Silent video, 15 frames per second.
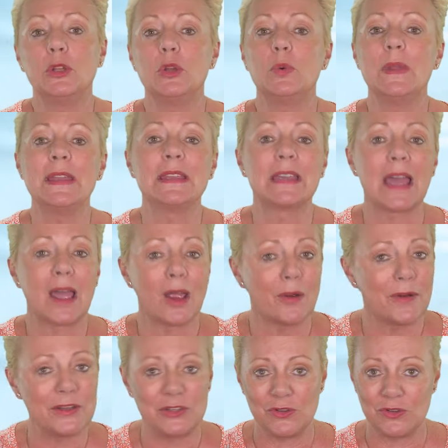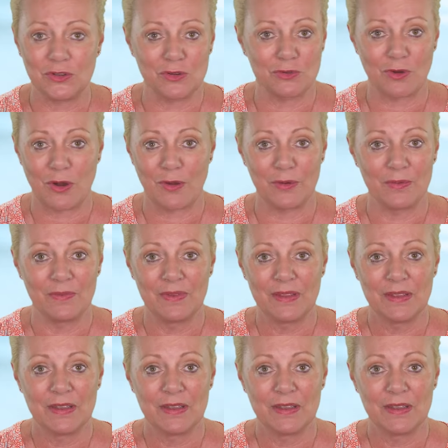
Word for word: who encourage you to grow.